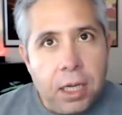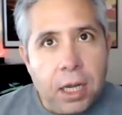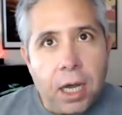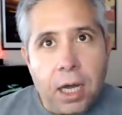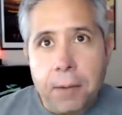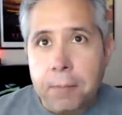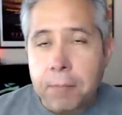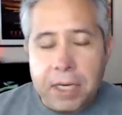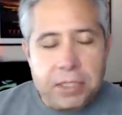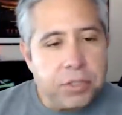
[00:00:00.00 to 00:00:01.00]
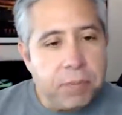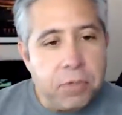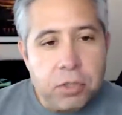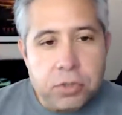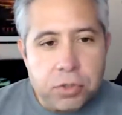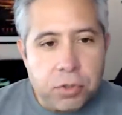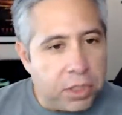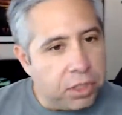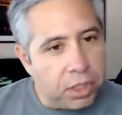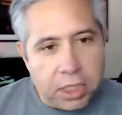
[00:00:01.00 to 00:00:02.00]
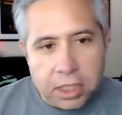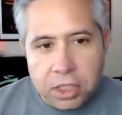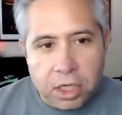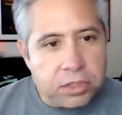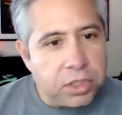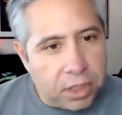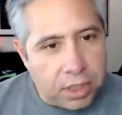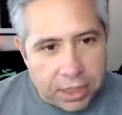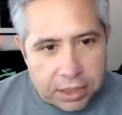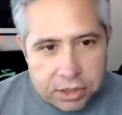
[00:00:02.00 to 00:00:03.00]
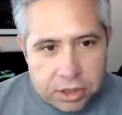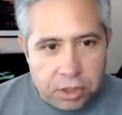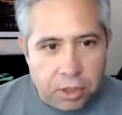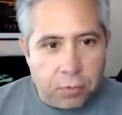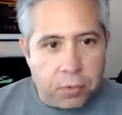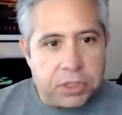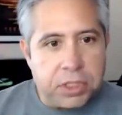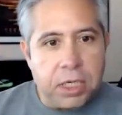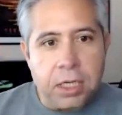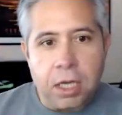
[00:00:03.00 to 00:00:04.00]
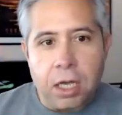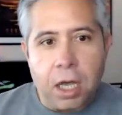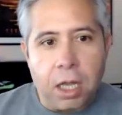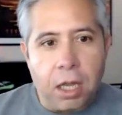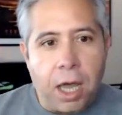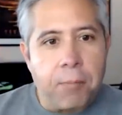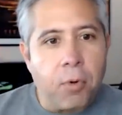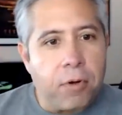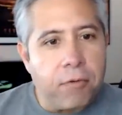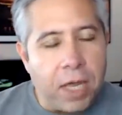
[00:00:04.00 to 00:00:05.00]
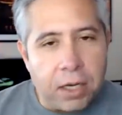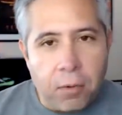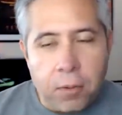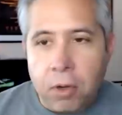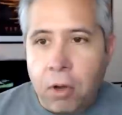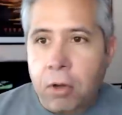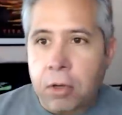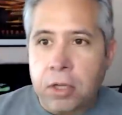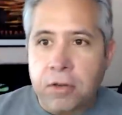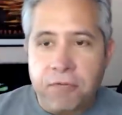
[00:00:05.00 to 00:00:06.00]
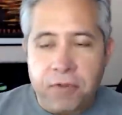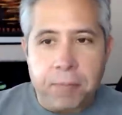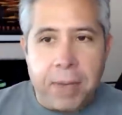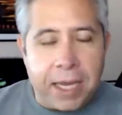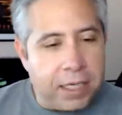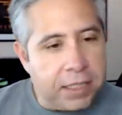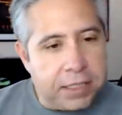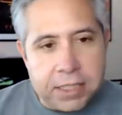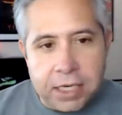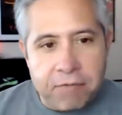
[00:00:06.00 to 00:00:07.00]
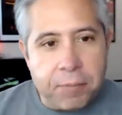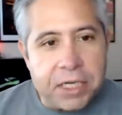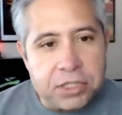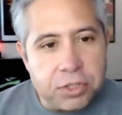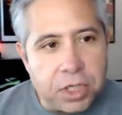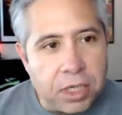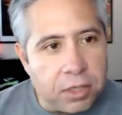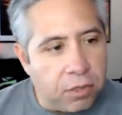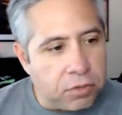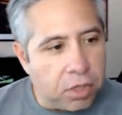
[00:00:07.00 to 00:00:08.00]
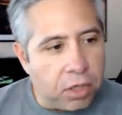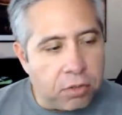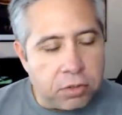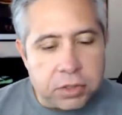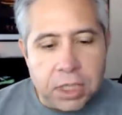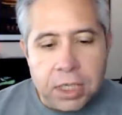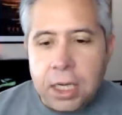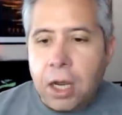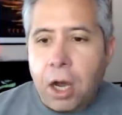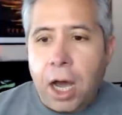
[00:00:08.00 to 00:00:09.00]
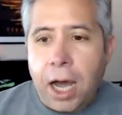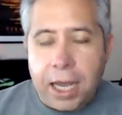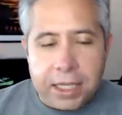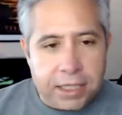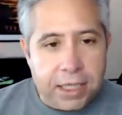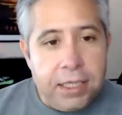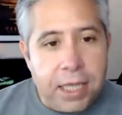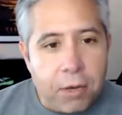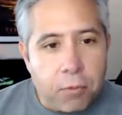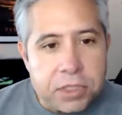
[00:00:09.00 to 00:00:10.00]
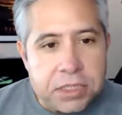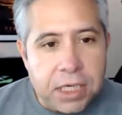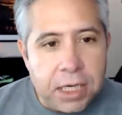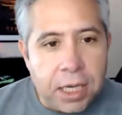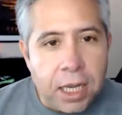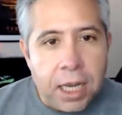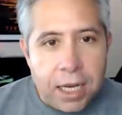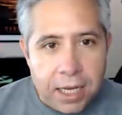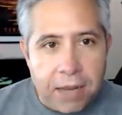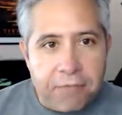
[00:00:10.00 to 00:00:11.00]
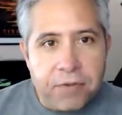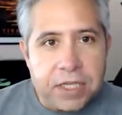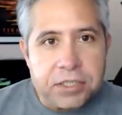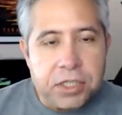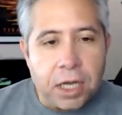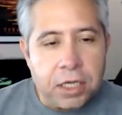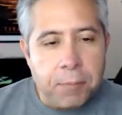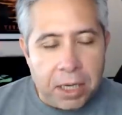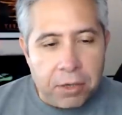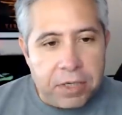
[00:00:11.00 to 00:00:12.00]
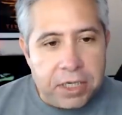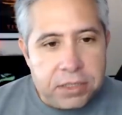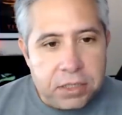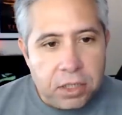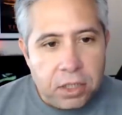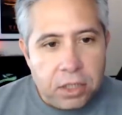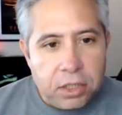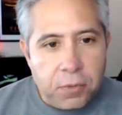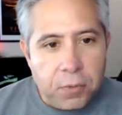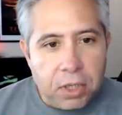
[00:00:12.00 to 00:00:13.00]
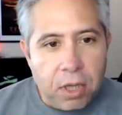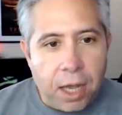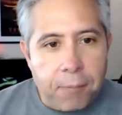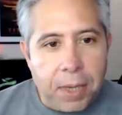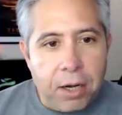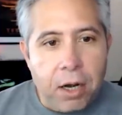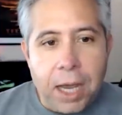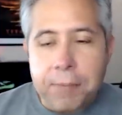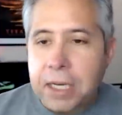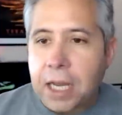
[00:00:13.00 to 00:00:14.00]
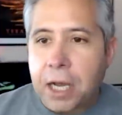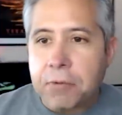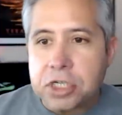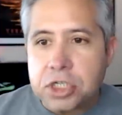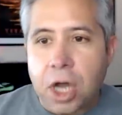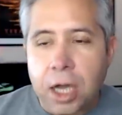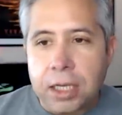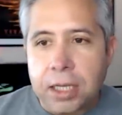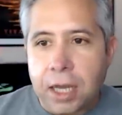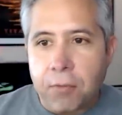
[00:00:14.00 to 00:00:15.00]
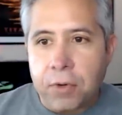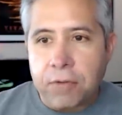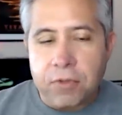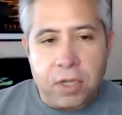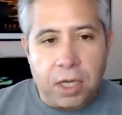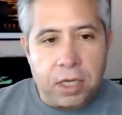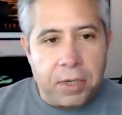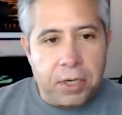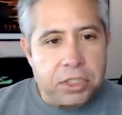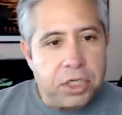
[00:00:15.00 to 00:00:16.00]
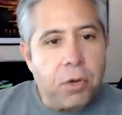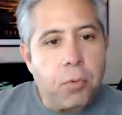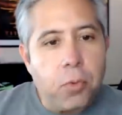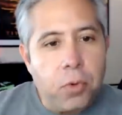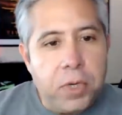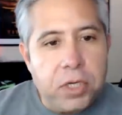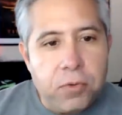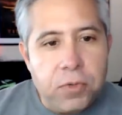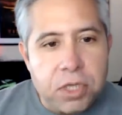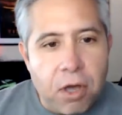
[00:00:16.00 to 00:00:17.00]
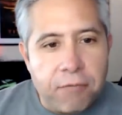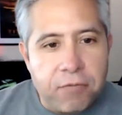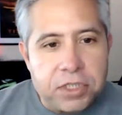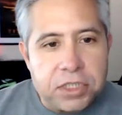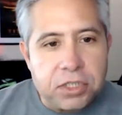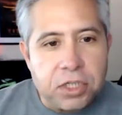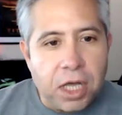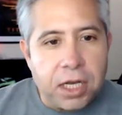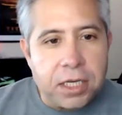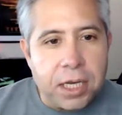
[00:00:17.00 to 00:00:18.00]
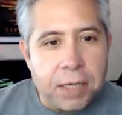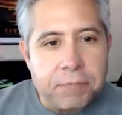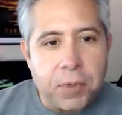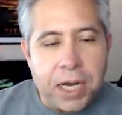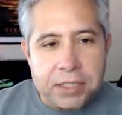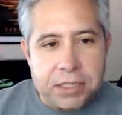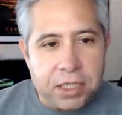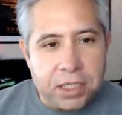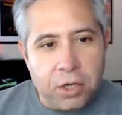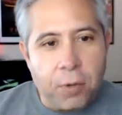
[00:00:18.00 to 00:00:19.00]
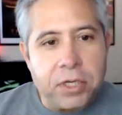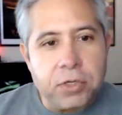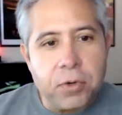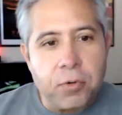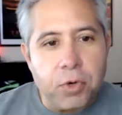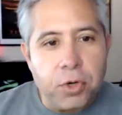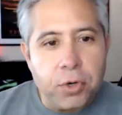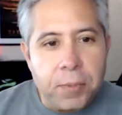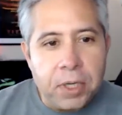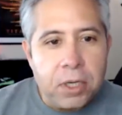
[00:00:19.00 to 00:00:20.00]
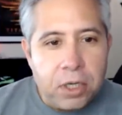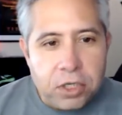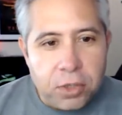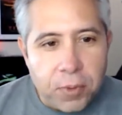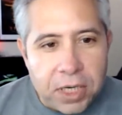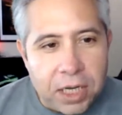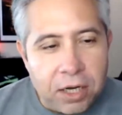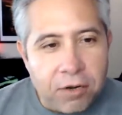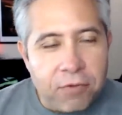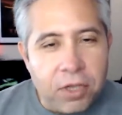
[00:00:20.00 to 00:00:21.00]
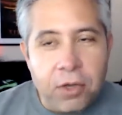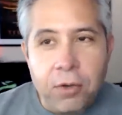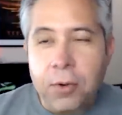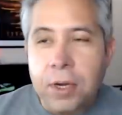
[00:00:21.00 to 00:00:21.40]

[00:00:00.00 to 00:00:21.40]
uh, mainstream news stories are getting tons of clicks. You know, we're seeing a, a, lot more of that going on, and the feedback is that everybody's looking at those articles. I think that we're seeing Netflix documentaries doing a lot better. I mean, I was shocked that one of the documentaries, you know, when we do these conferences, a lot of times we're asked to go into a room, do an interview,